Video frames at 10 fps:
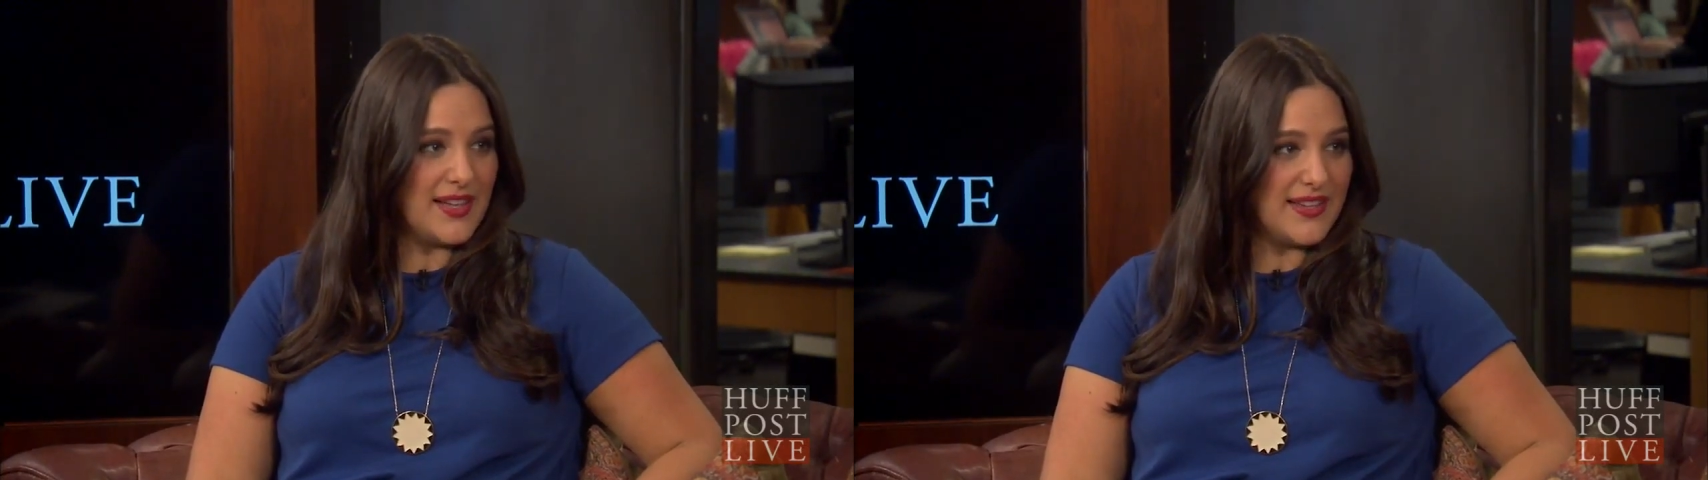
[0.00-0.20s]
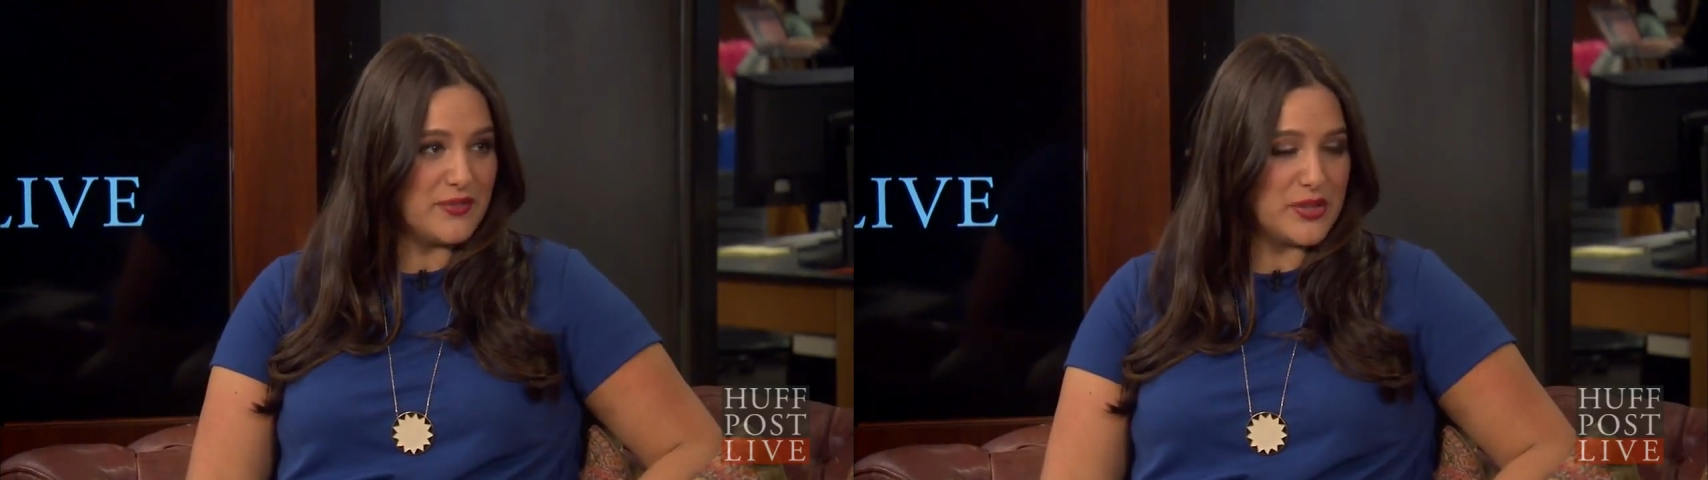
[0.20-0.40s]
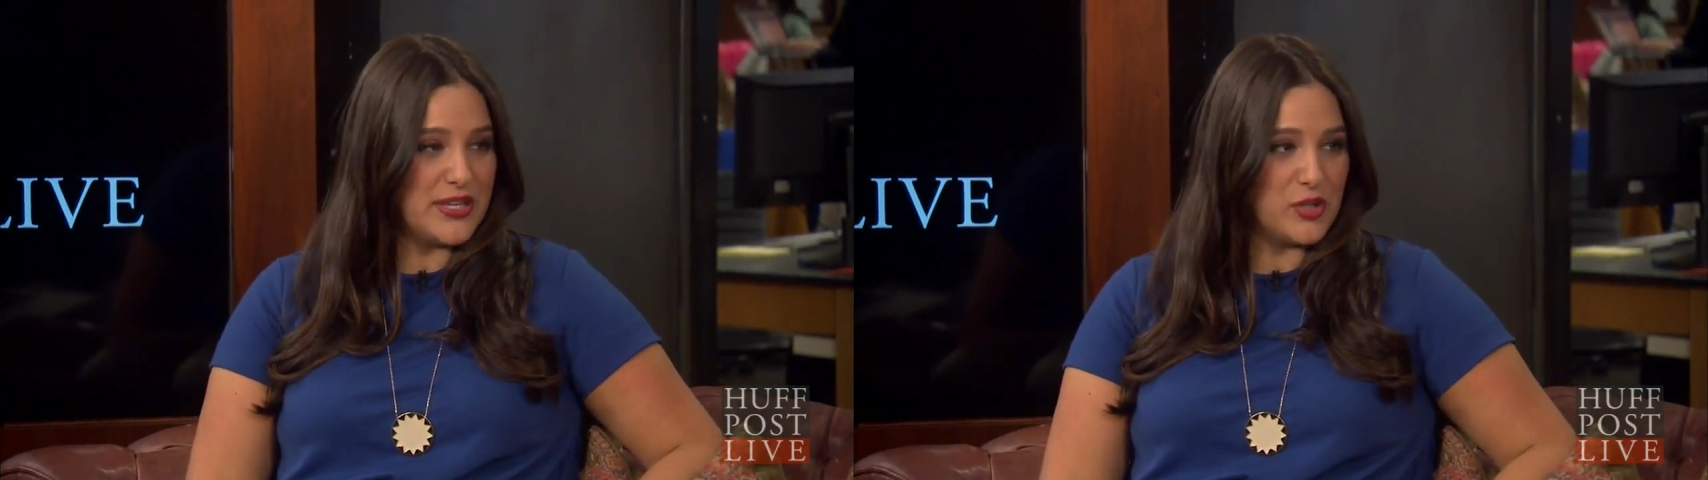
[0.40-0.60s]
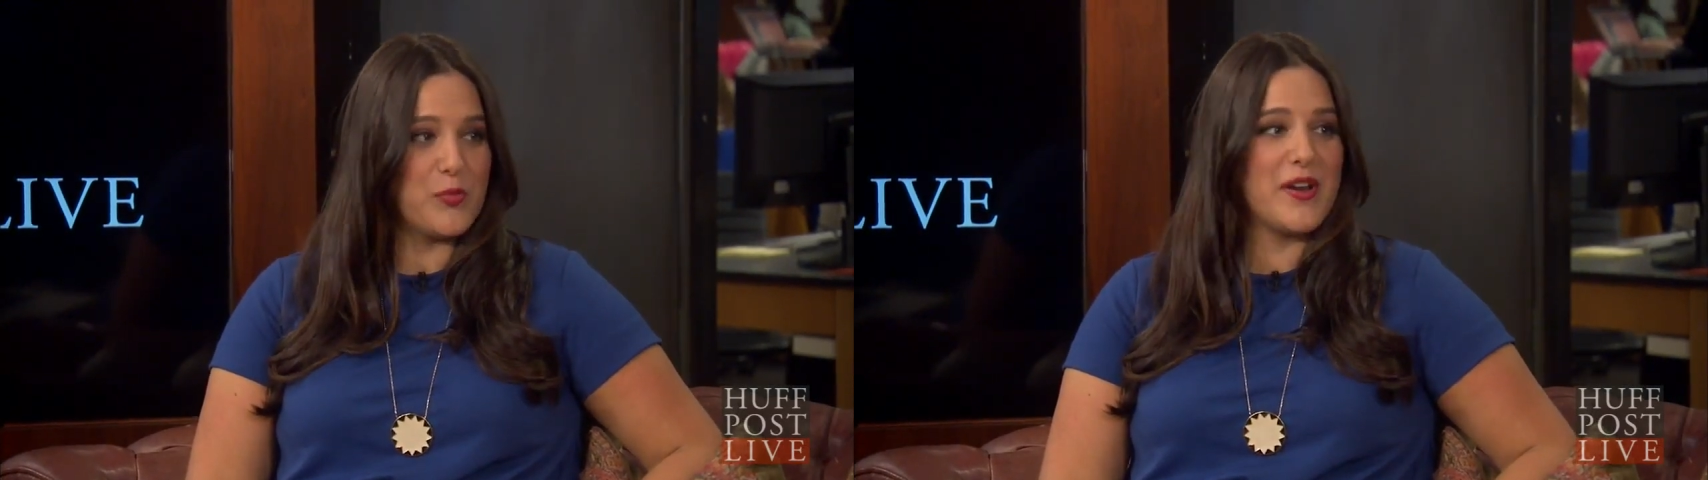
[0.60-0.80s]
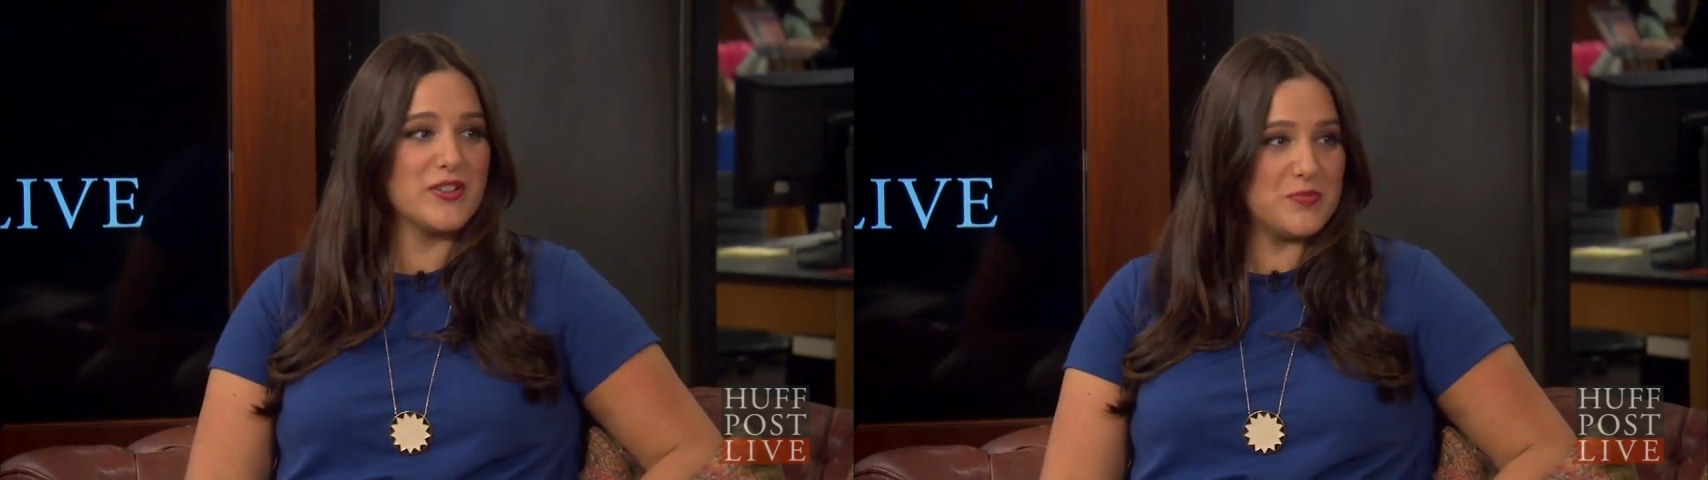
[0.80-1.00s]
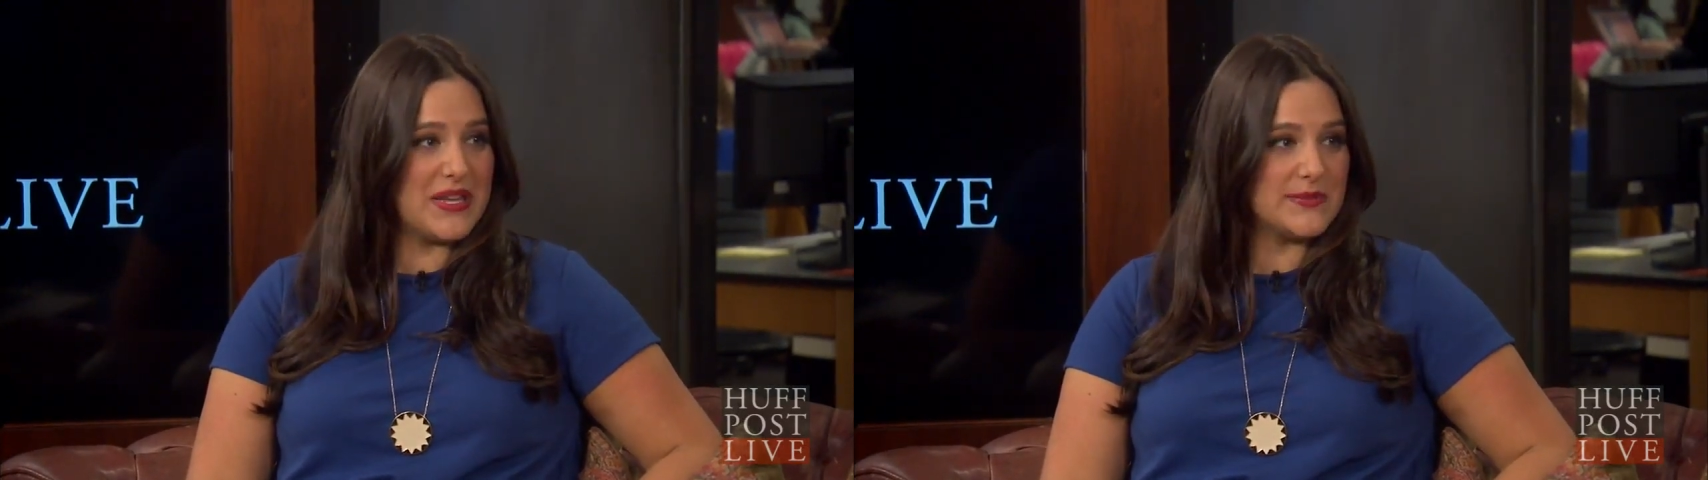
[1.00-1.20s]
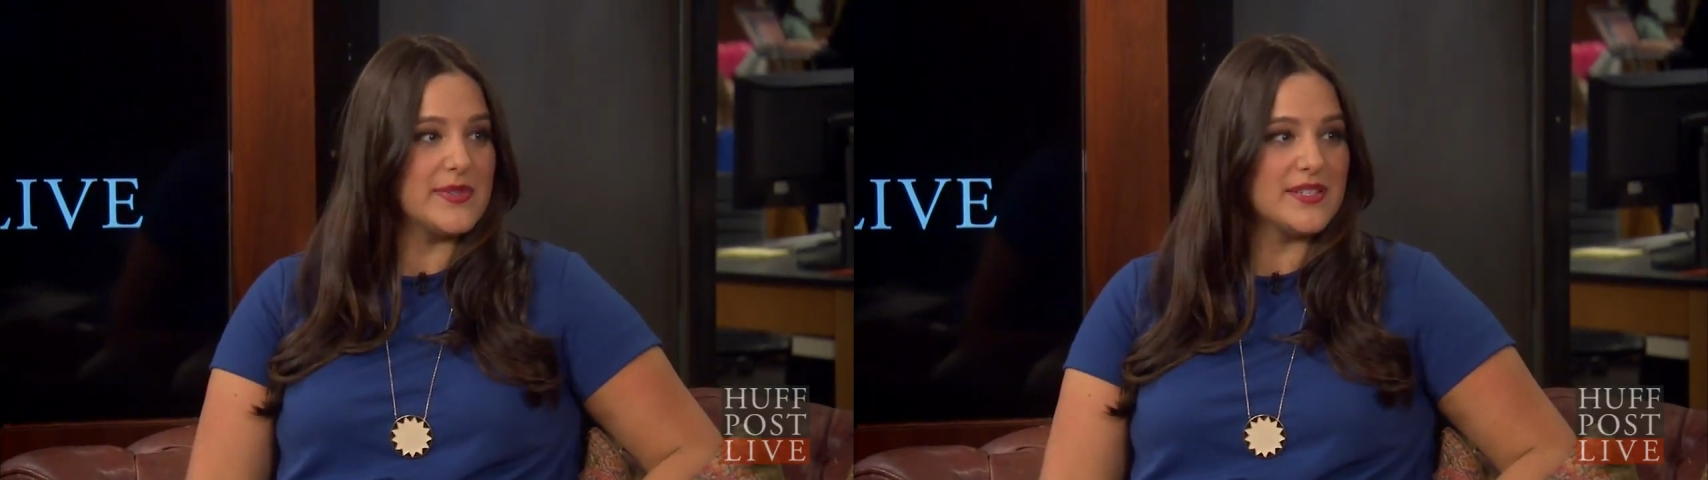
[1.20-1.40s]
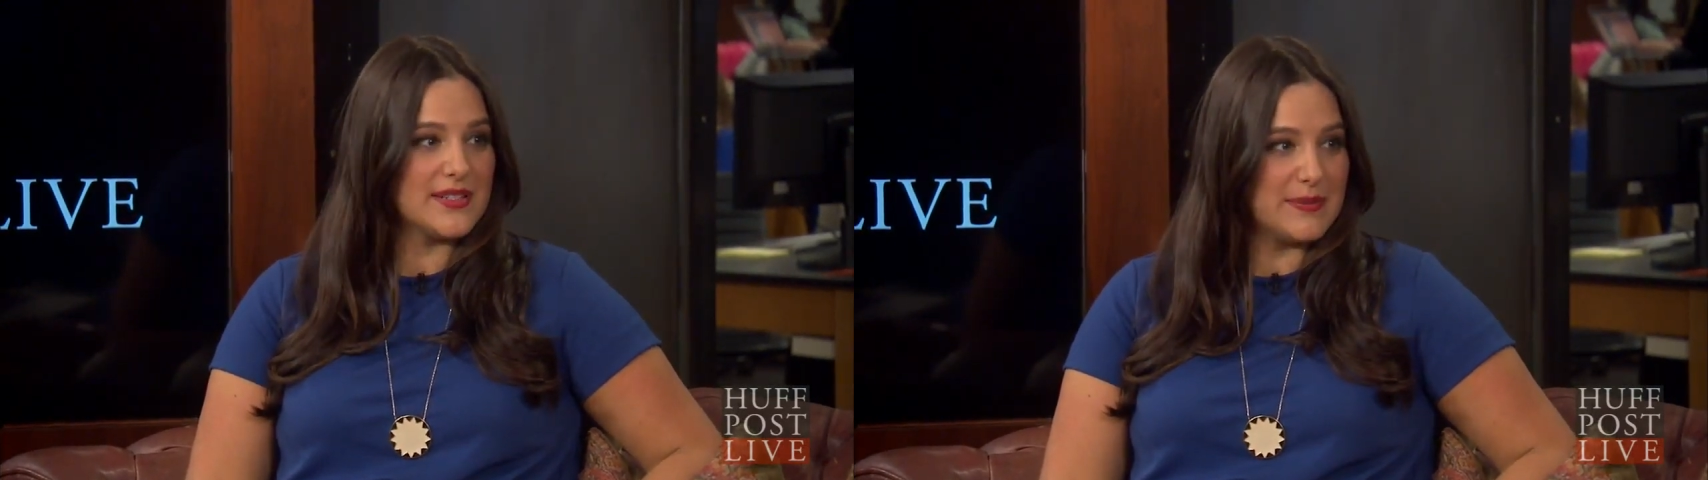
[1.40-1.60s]
and not live in your parents'
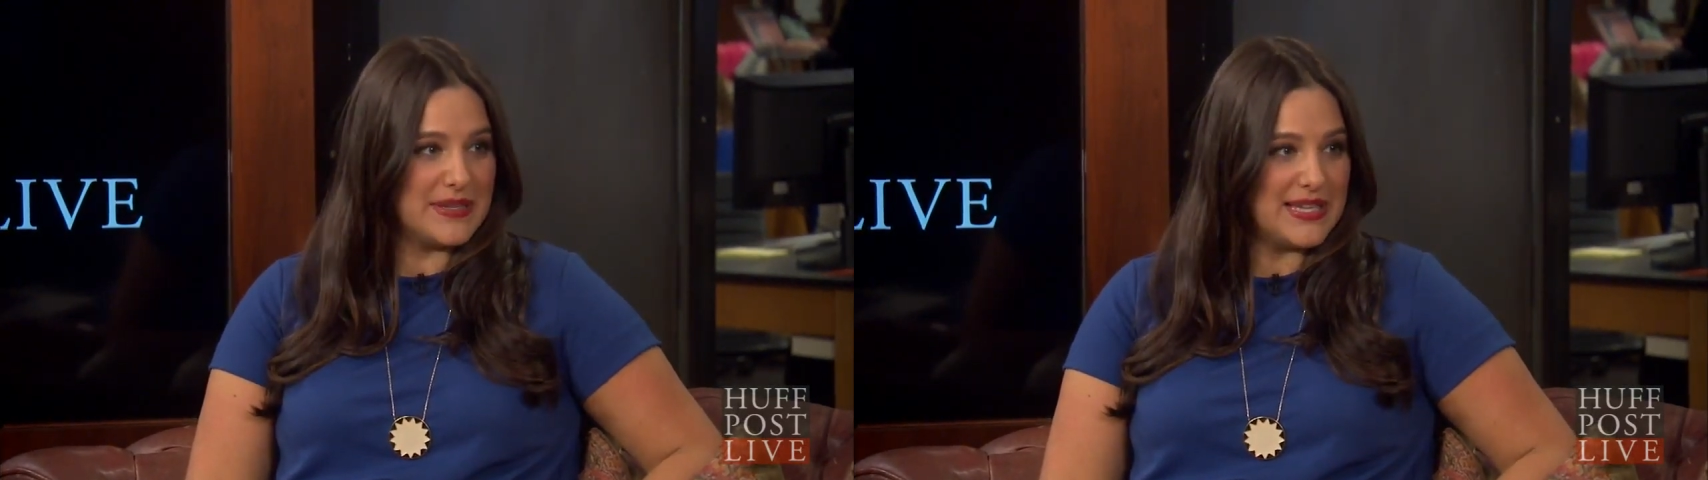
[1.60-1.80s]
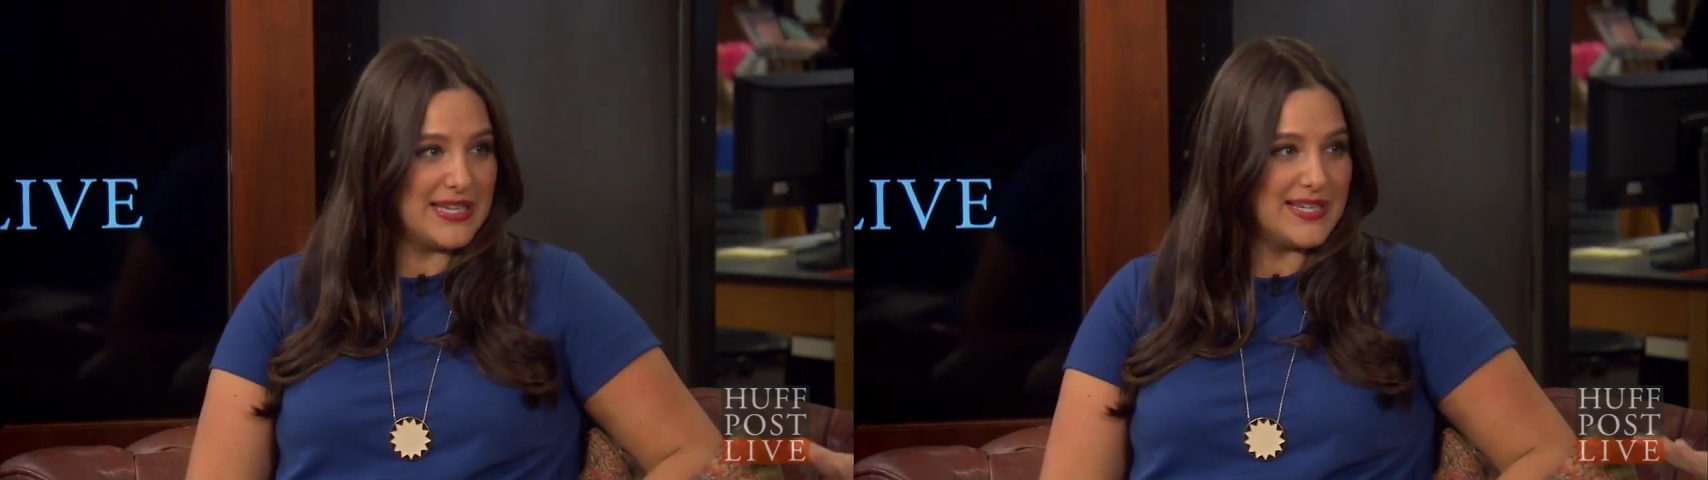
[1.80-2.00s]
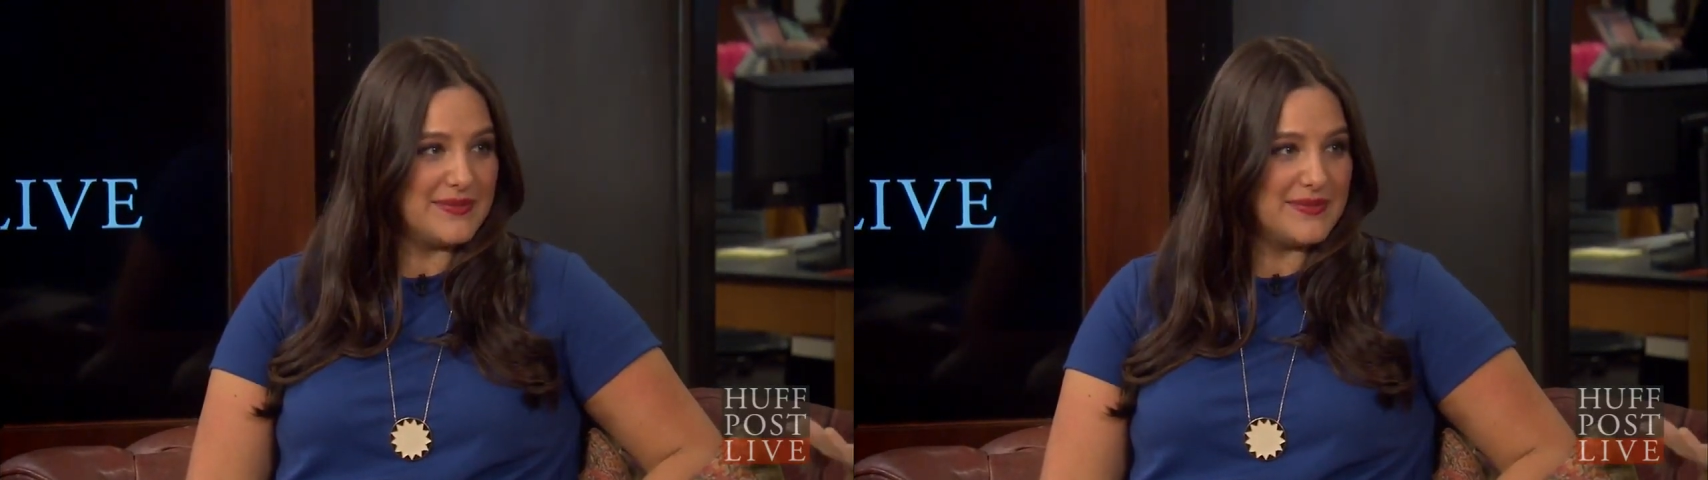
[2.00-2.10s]
basement. Is a